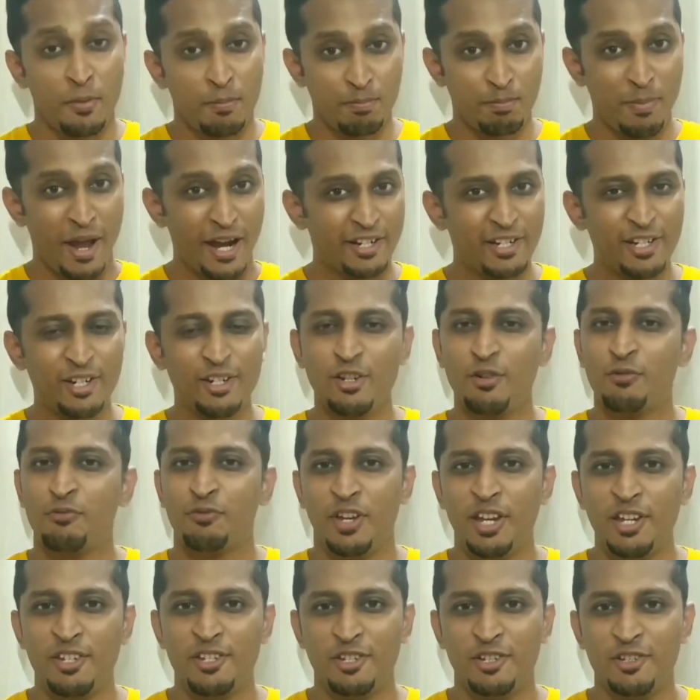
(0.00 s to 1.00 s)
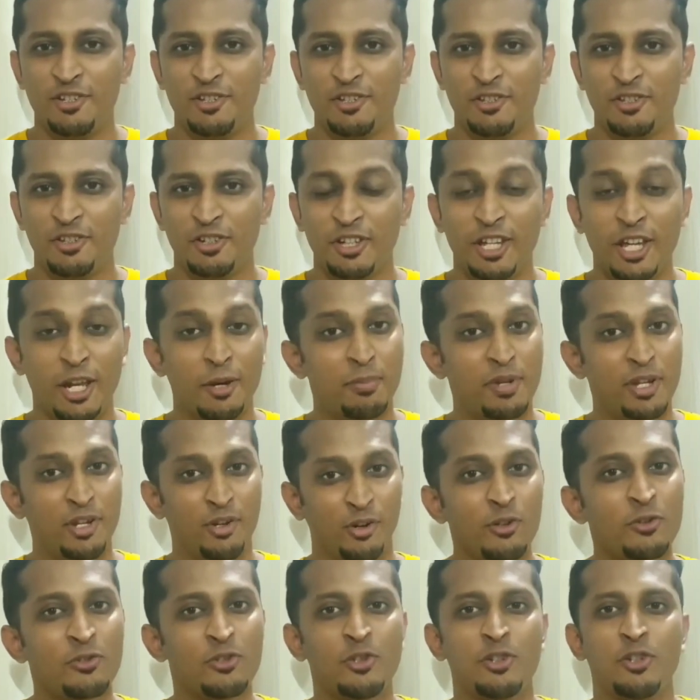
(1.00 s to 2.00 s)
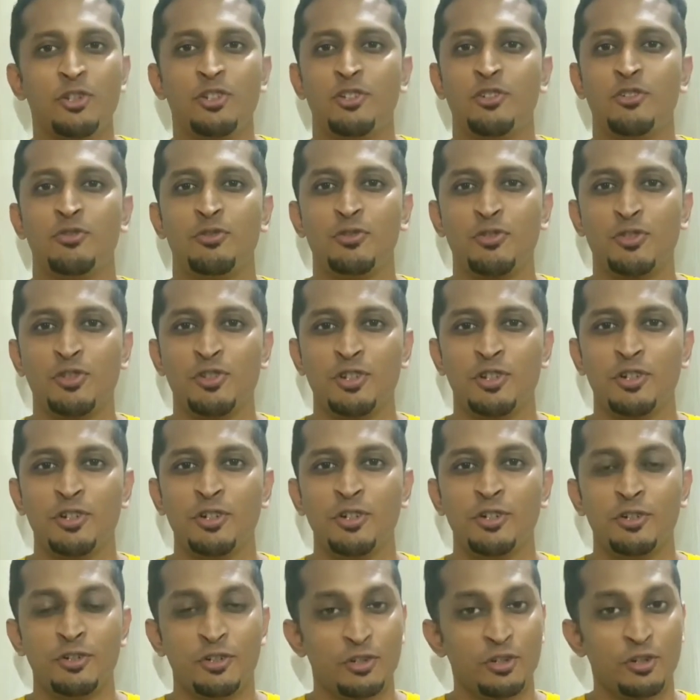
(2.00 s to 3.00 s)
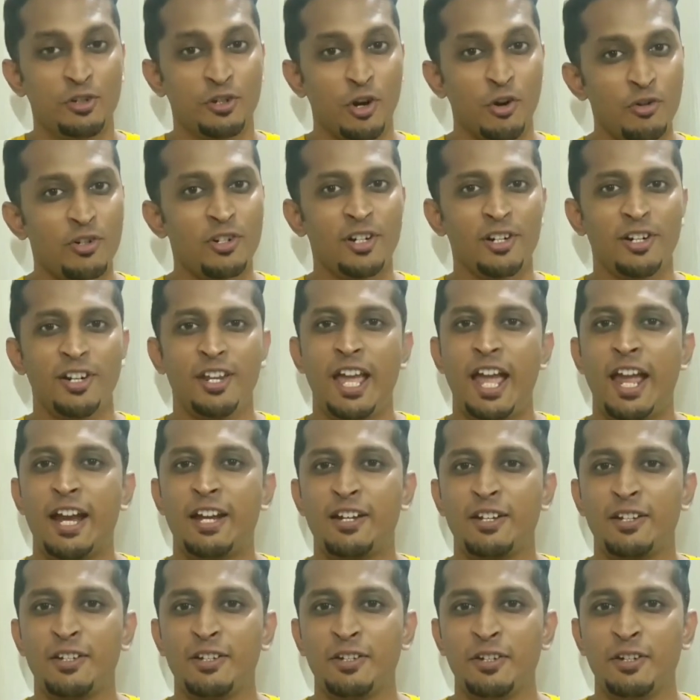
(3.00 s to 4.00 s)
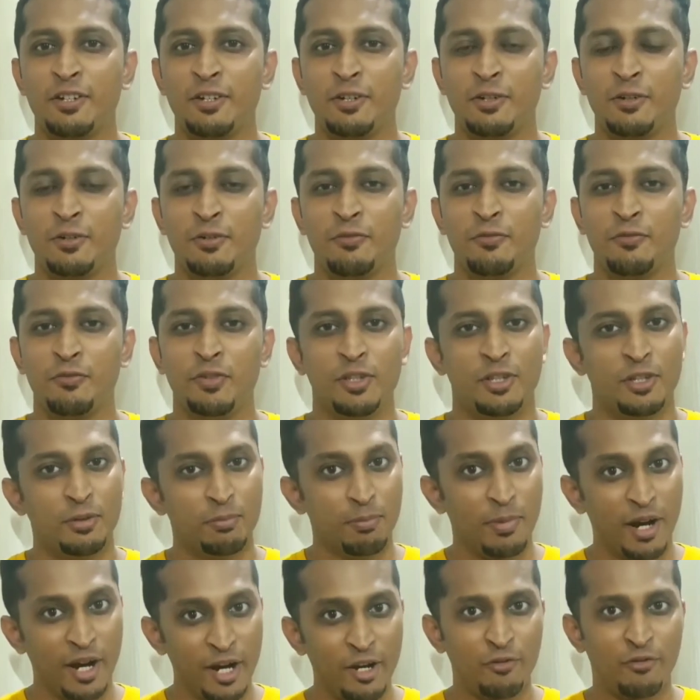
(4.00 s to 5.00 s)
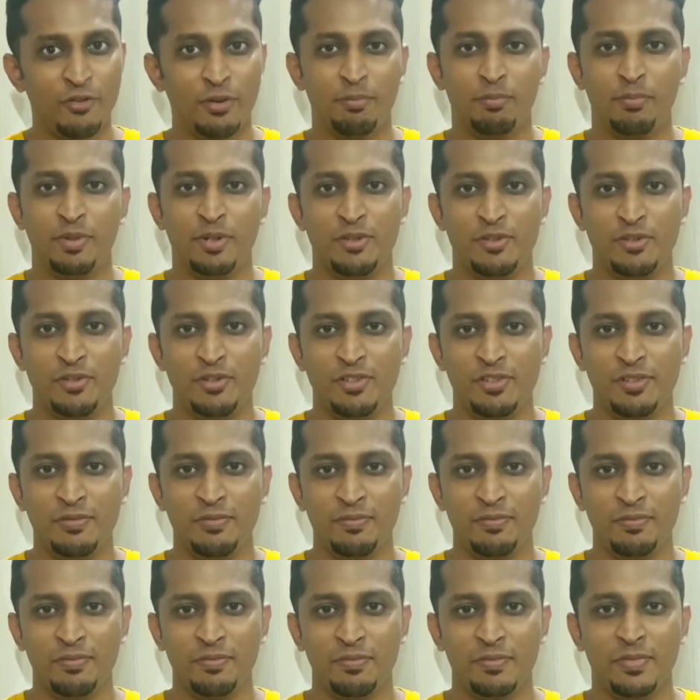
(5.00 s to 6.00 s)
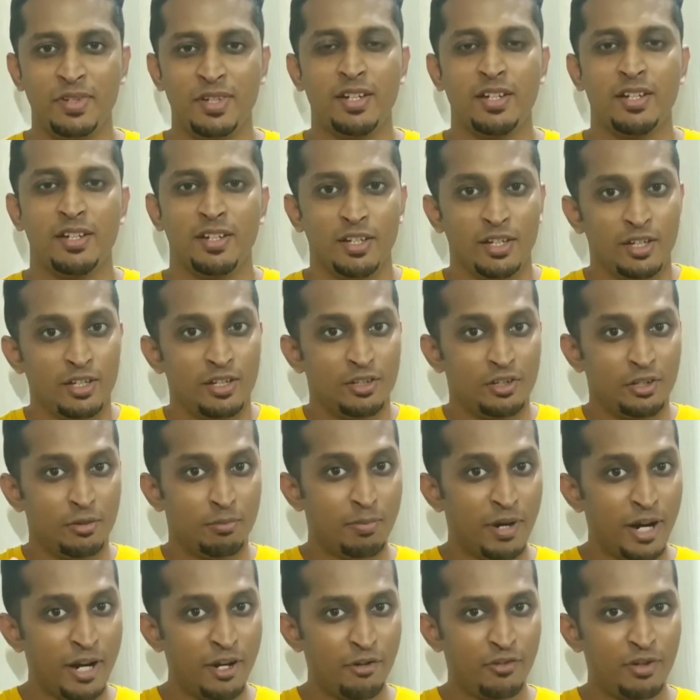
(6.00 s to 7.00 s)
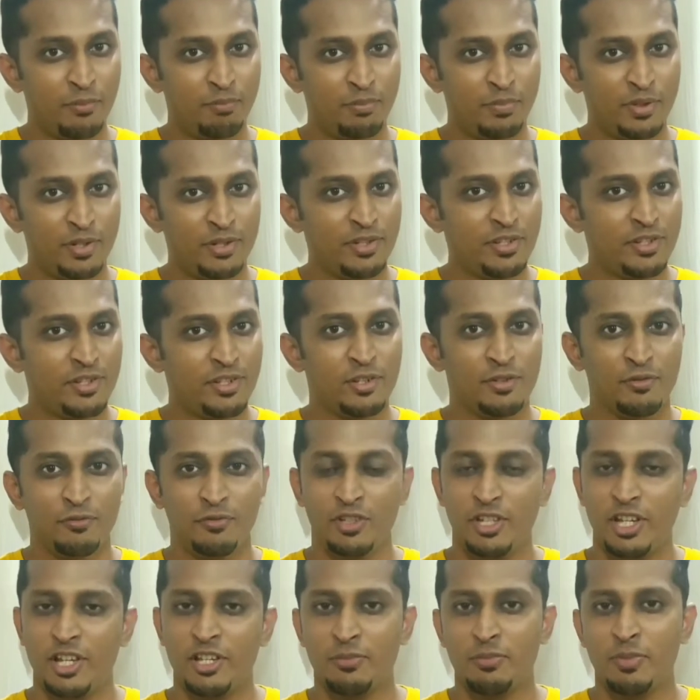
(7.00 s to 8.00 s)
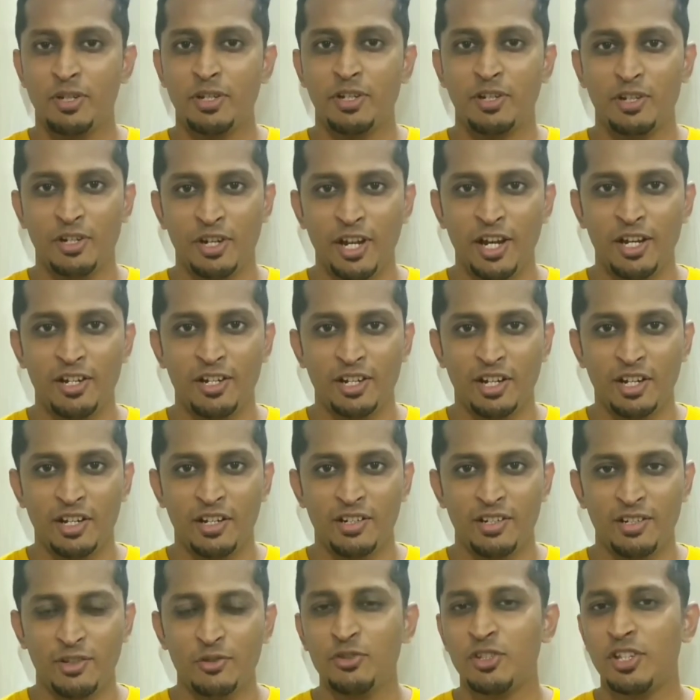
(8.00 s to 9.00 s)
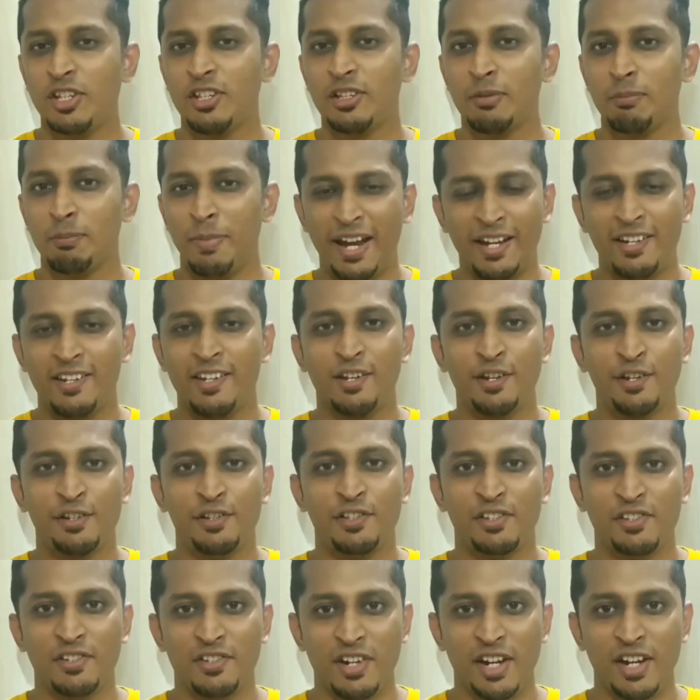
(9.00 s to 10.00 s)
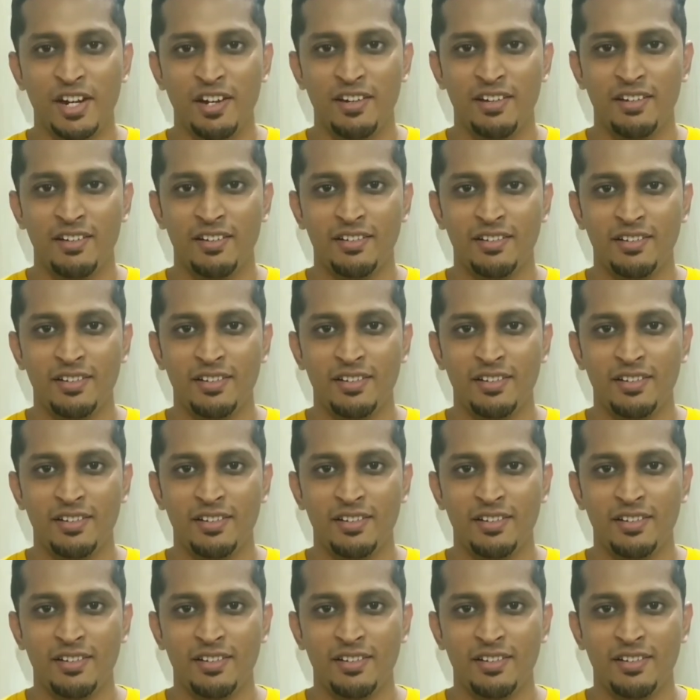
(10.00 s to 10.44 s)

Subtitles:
Bacteriophages can be also used to counter-react with the bioweapons. The bioweapons which has been created using the bacterial strain